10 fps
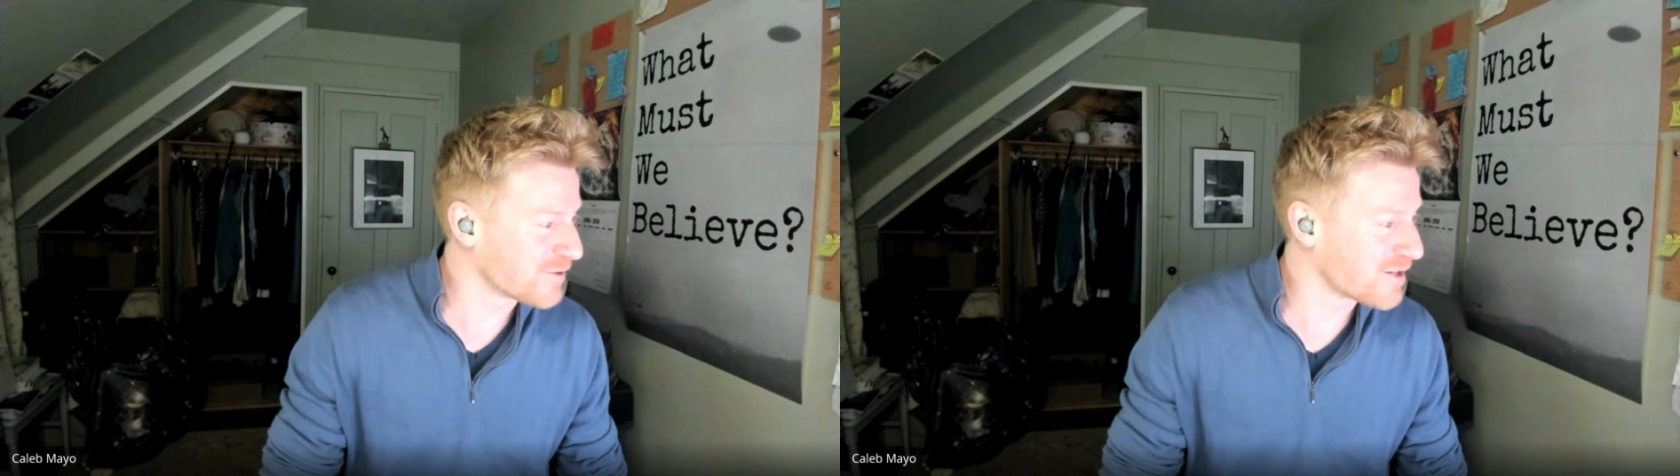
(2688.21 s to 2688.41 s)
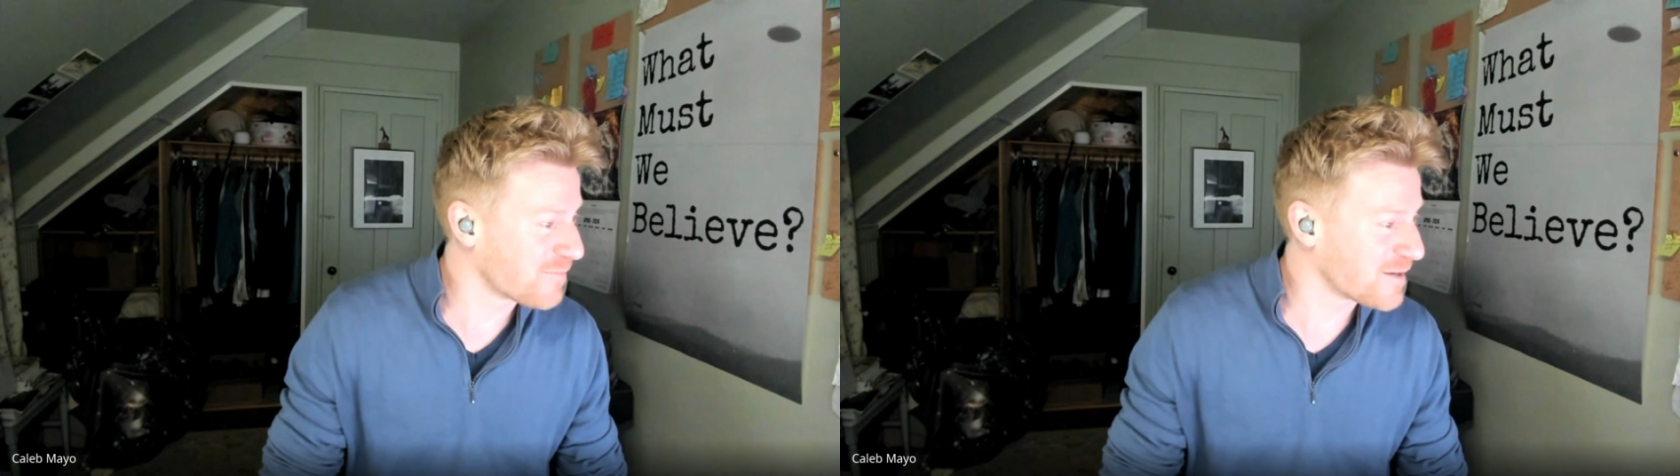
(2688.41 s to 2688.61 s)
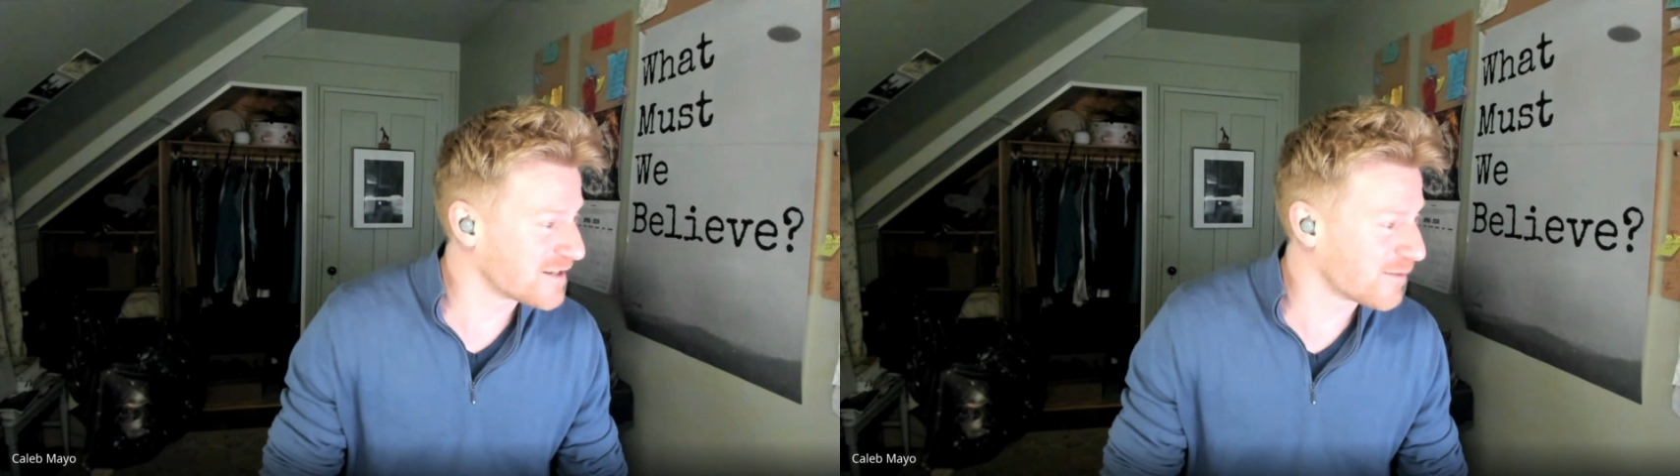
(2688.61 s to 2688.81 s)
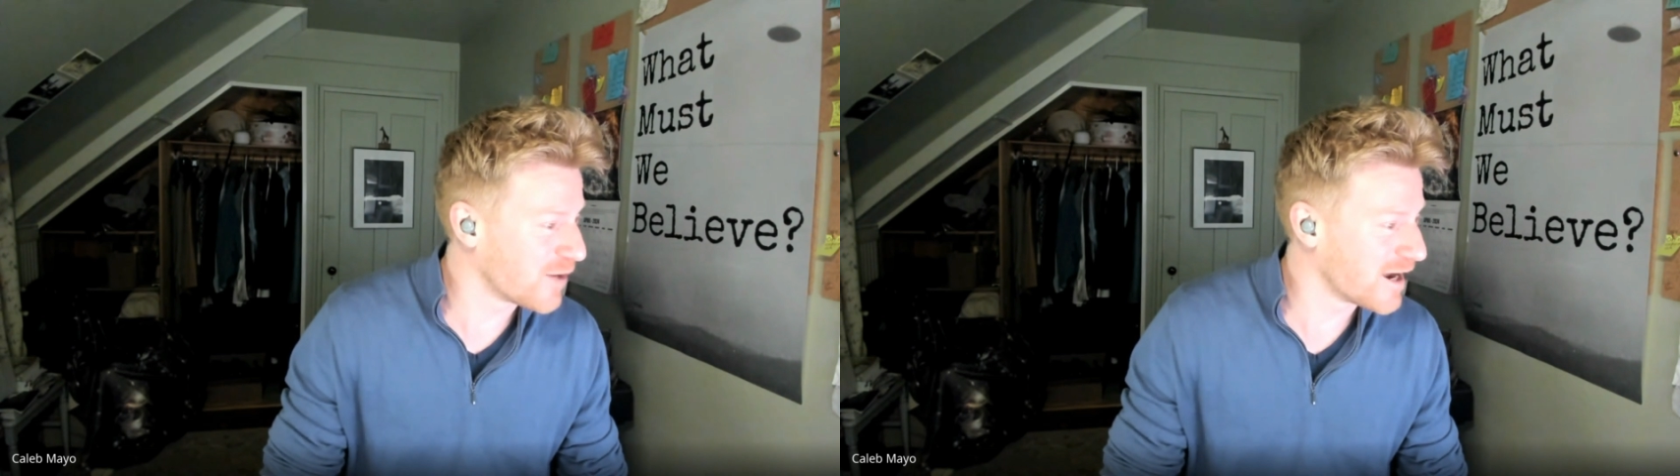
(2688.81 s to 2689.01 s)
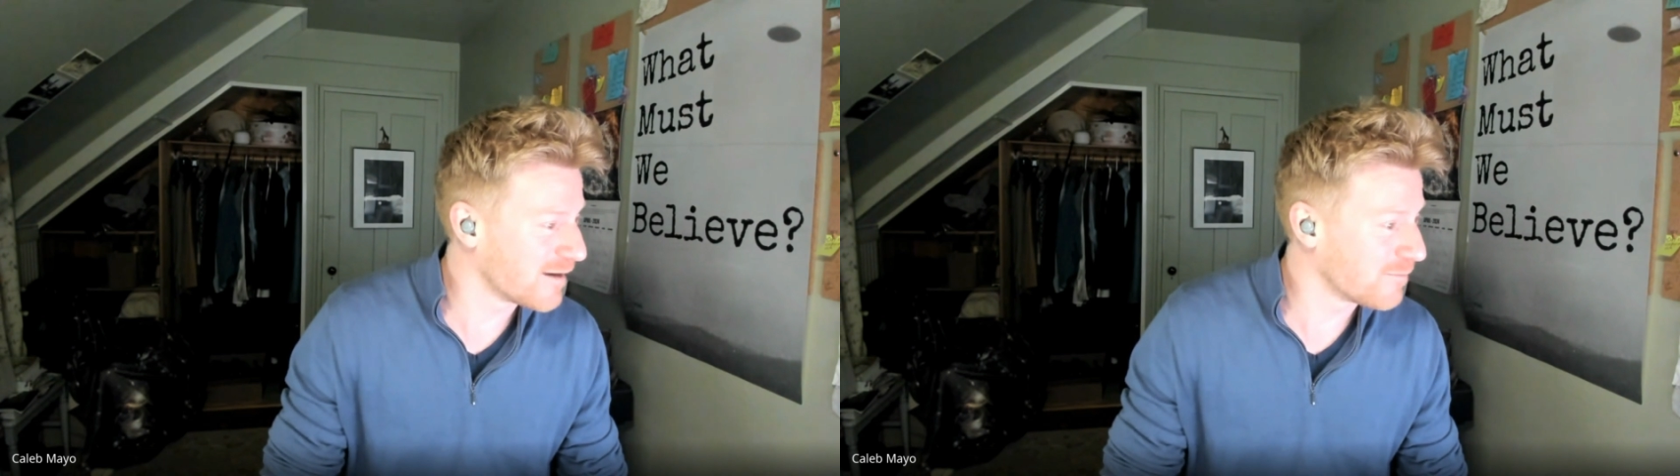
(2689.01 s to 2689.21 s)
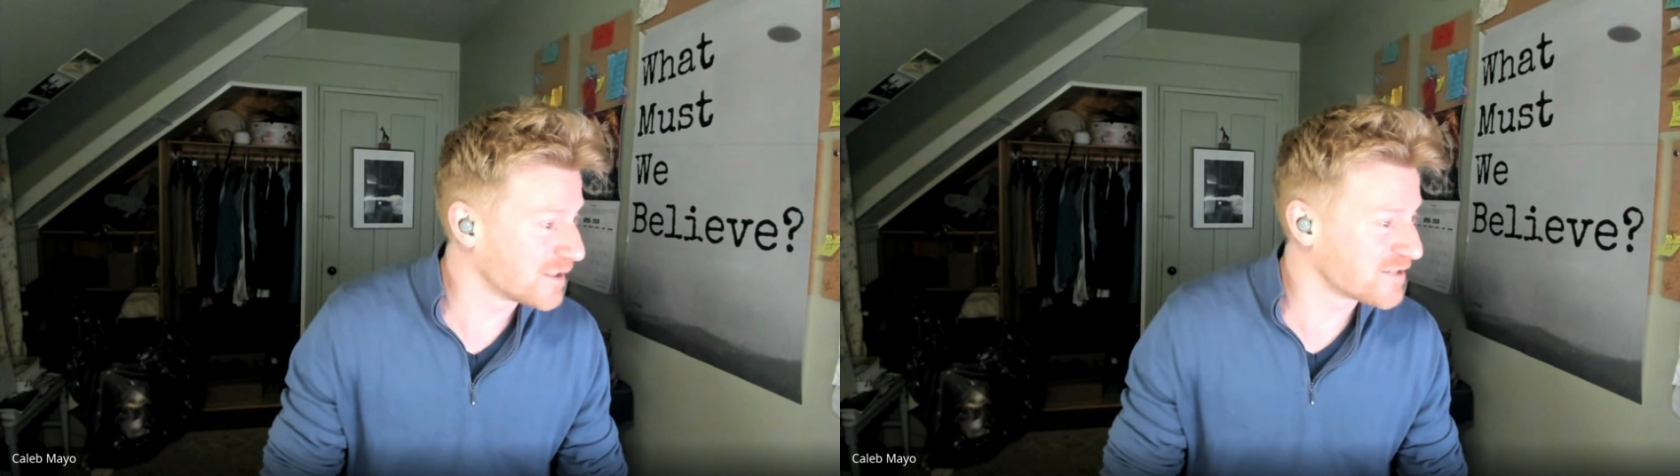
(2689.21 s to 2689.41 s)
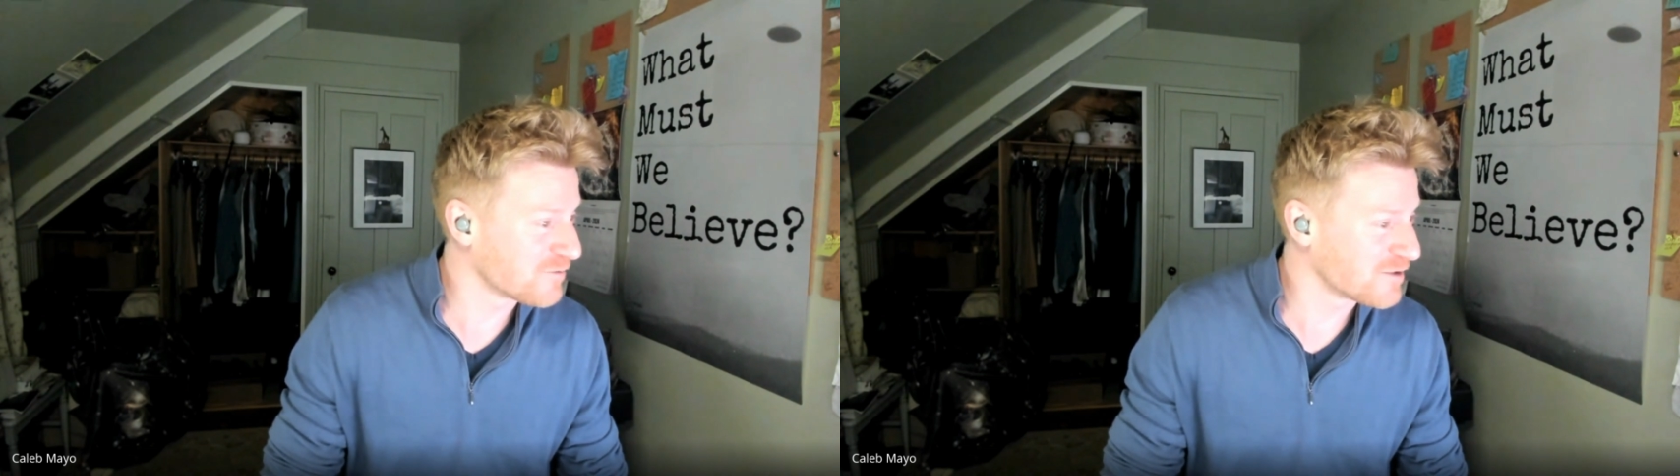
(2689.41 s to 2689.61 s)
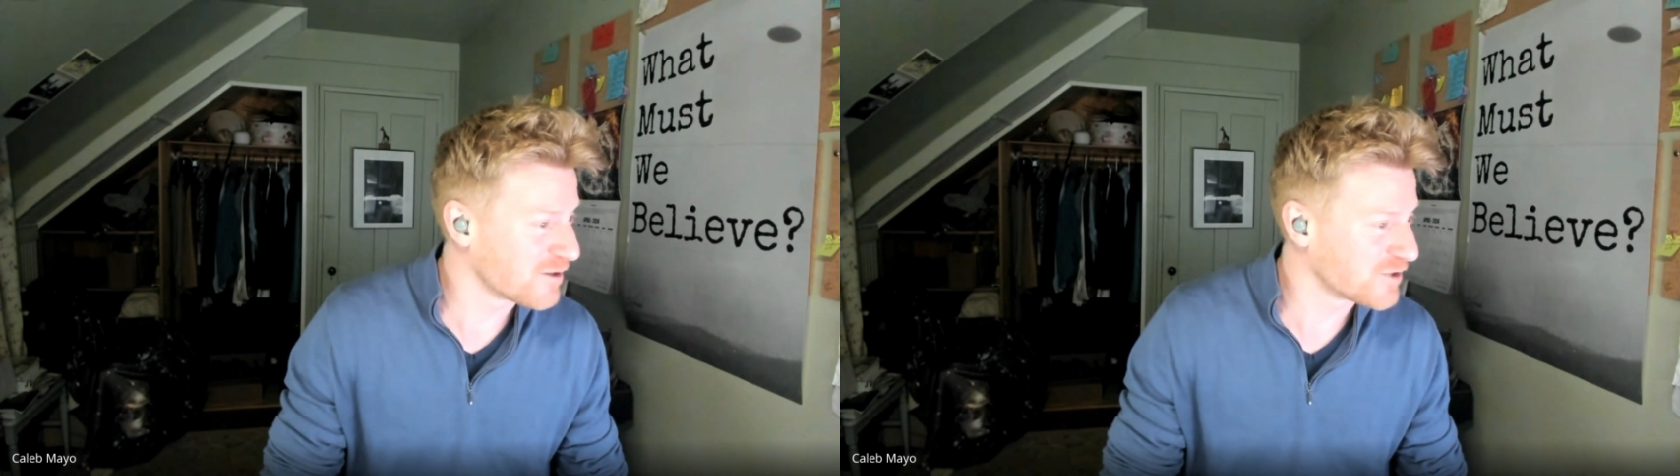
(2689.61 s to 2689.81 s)
were shipping somewhere, but this
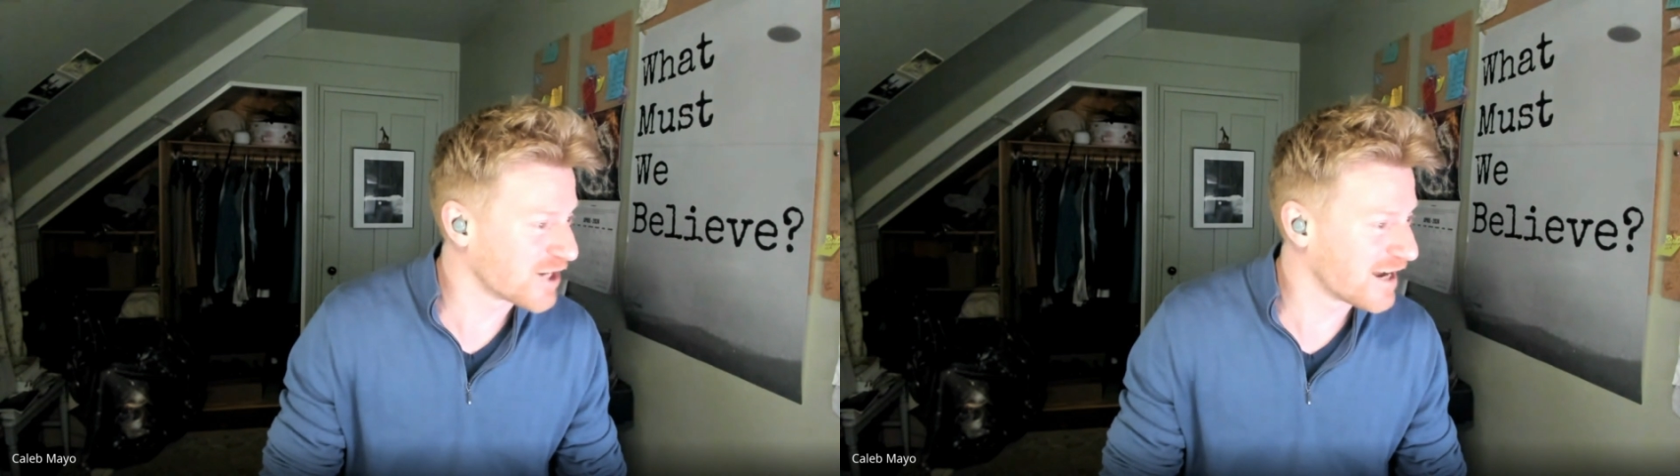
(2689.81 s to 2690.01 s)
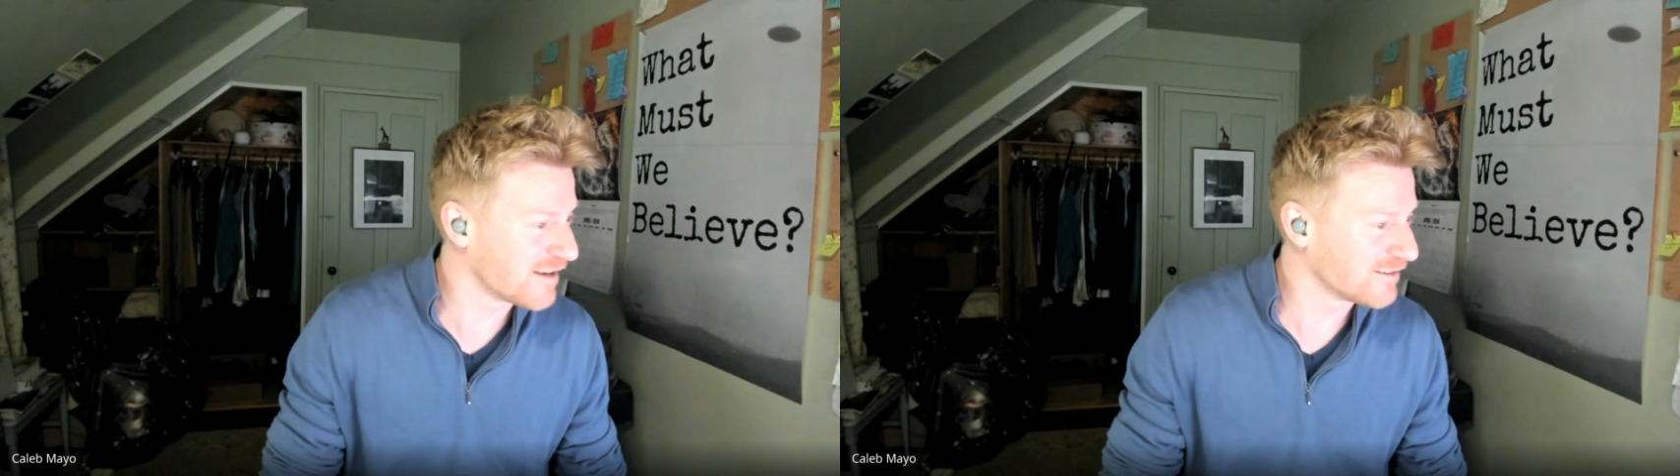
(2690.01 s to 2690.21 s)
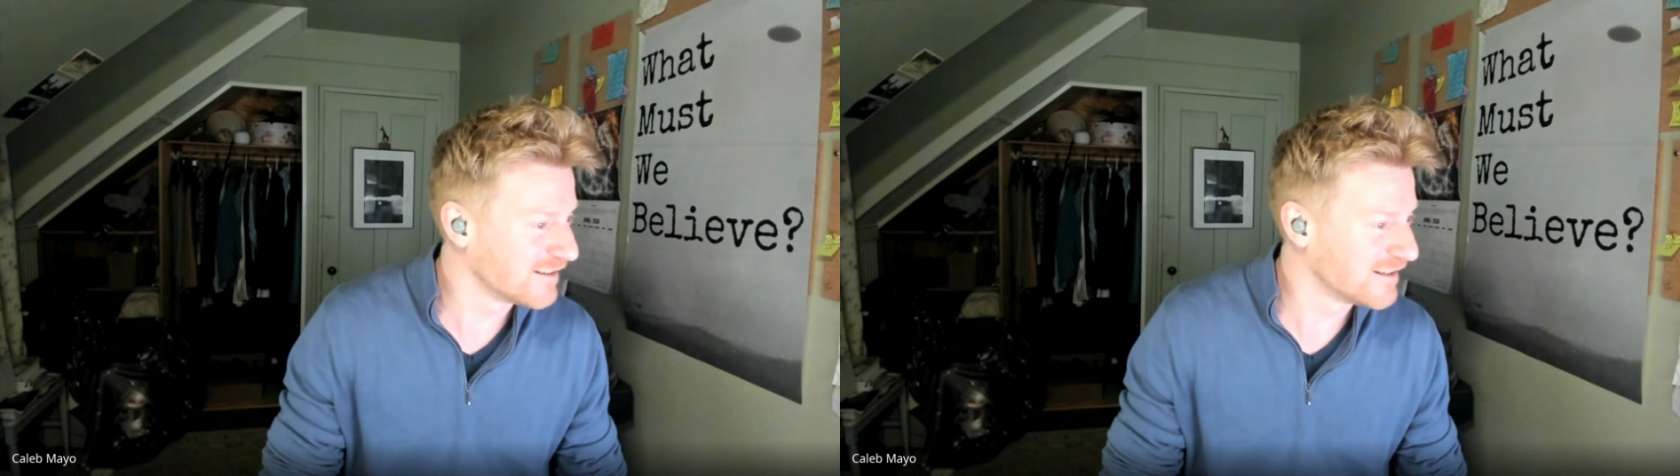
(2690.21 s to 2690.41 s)
was no child.